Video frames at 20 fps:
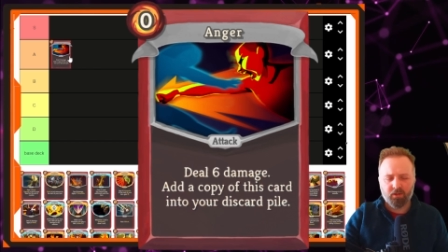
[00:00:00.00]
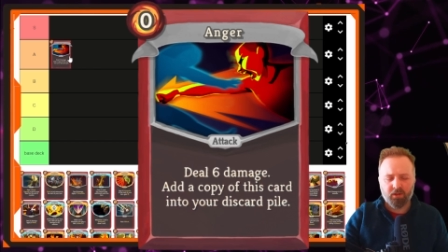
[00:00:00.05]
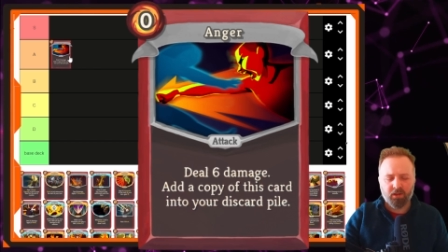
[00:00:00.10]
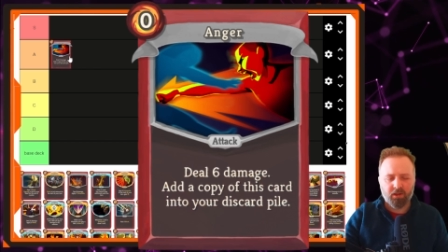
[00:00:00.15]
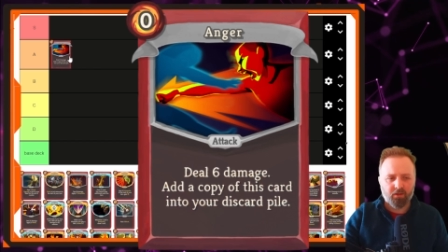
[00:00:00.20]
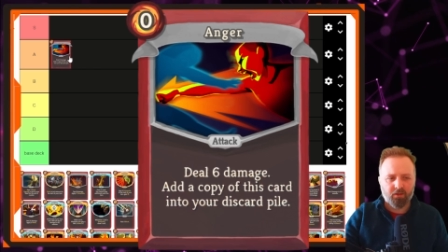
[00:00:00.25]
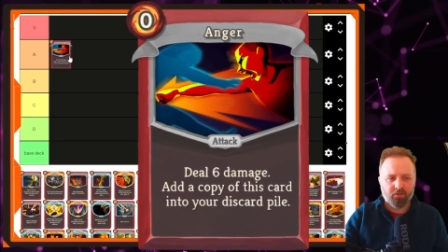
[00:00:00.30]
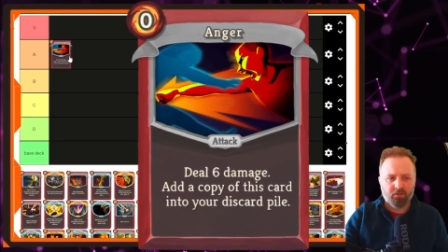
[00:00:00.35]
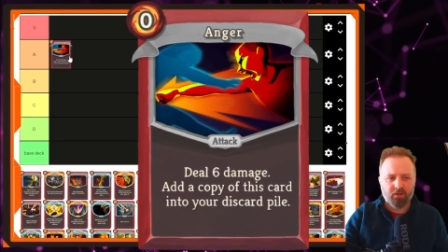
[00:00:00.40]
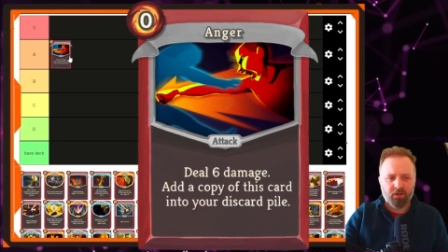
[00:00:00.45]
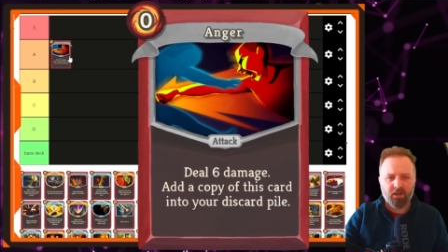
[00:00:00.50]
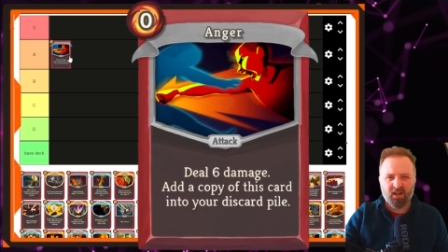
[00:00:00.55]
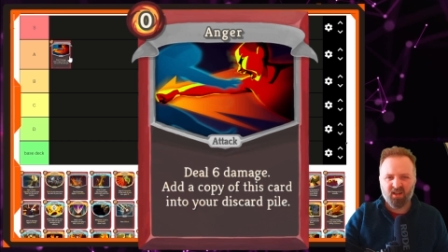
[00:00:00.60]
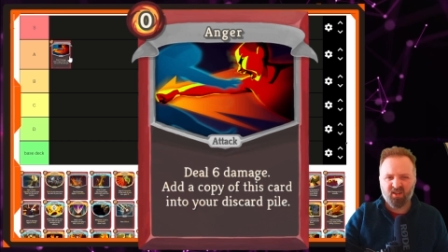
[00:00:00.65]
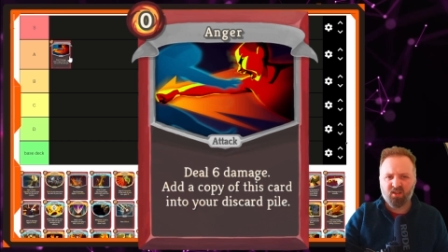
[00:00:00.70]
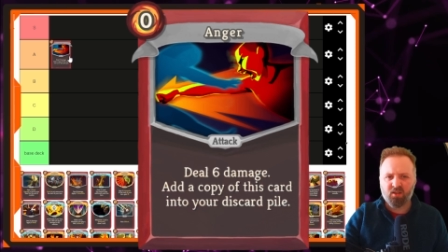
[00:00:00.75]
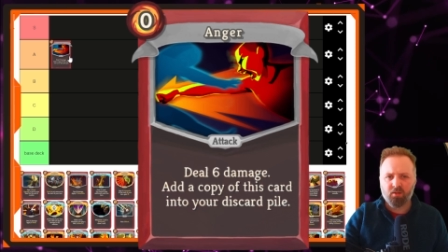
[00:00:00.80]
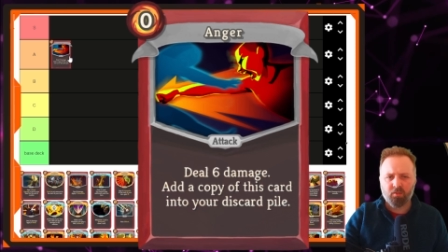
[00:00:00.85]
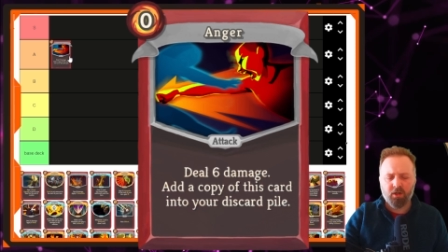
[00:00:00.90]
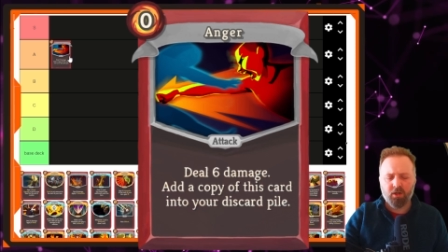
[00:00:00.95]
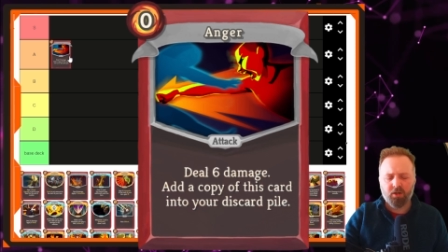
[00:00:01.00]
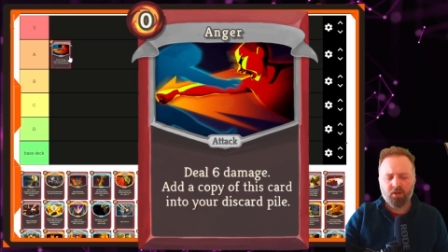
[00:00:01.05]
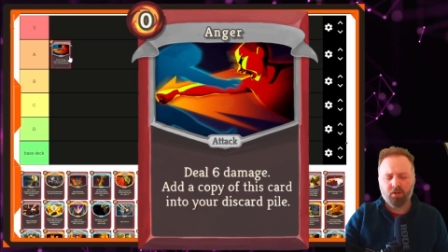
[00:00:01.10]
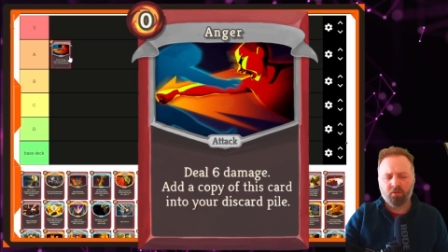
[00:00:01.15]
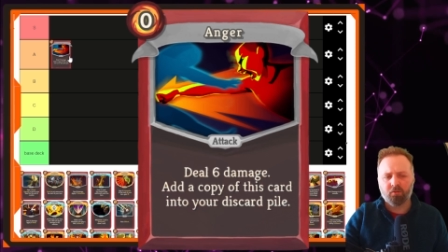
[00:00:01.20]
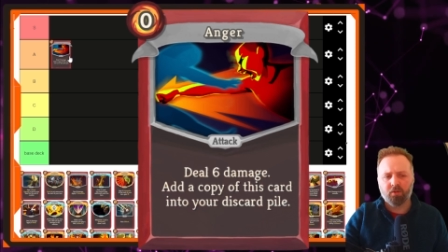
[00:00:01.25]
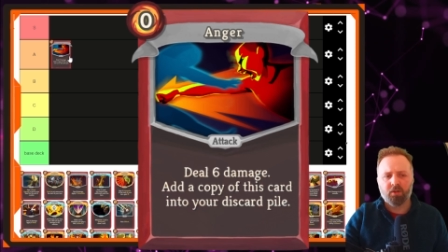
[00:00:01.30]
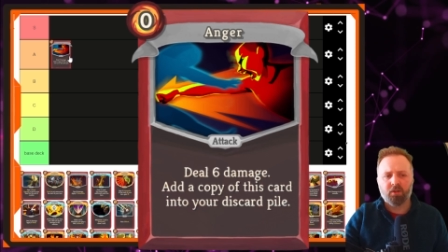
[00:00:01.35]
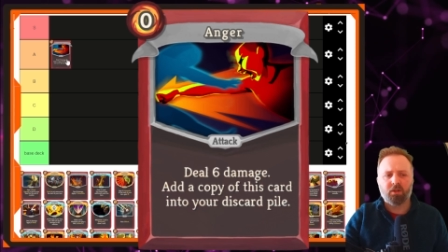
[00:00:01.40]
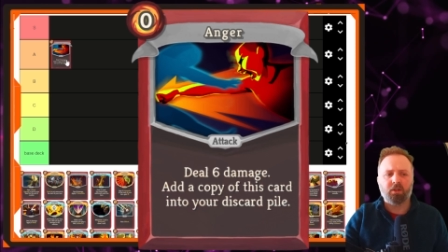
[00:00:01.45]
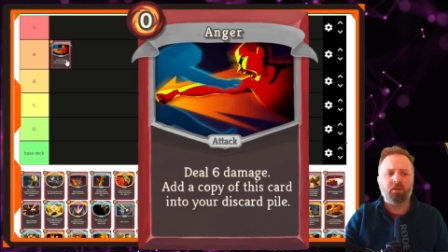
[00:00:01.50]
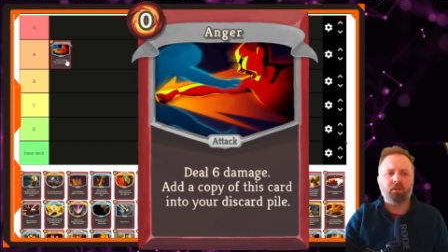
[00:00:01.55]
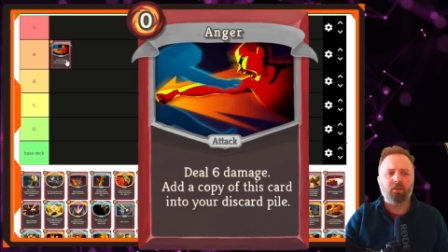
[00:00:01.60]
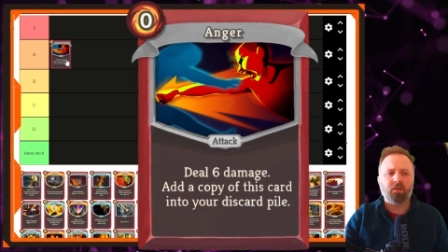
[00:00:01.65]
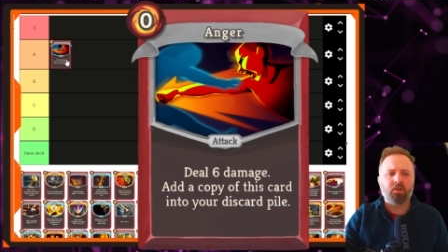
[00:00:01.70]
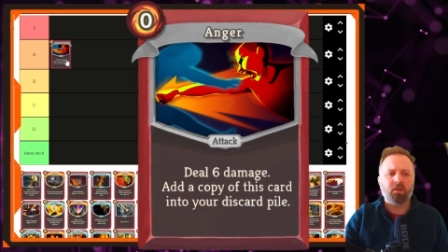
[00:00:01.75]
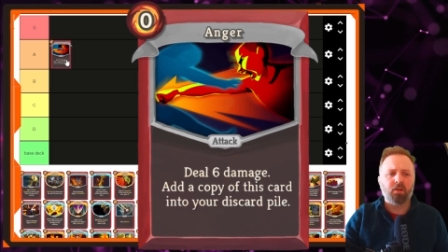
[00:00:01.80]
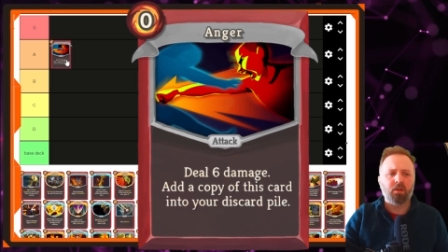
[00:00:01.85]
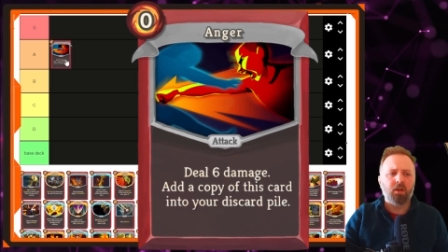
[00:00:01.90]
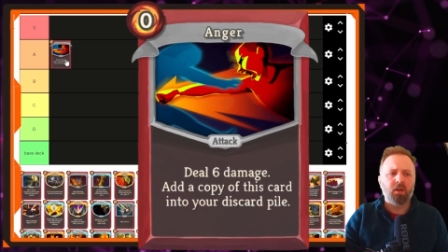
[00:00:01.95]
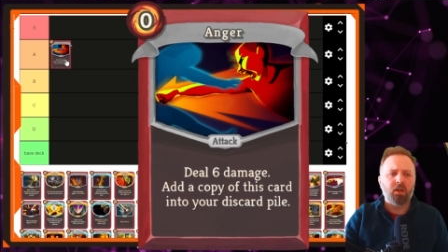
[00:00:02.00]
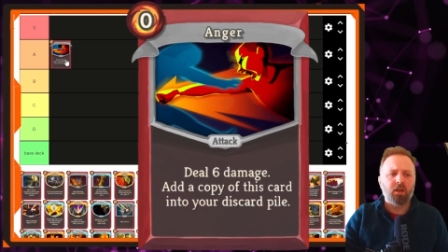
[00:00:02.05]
Act 3, it has diminishing returns.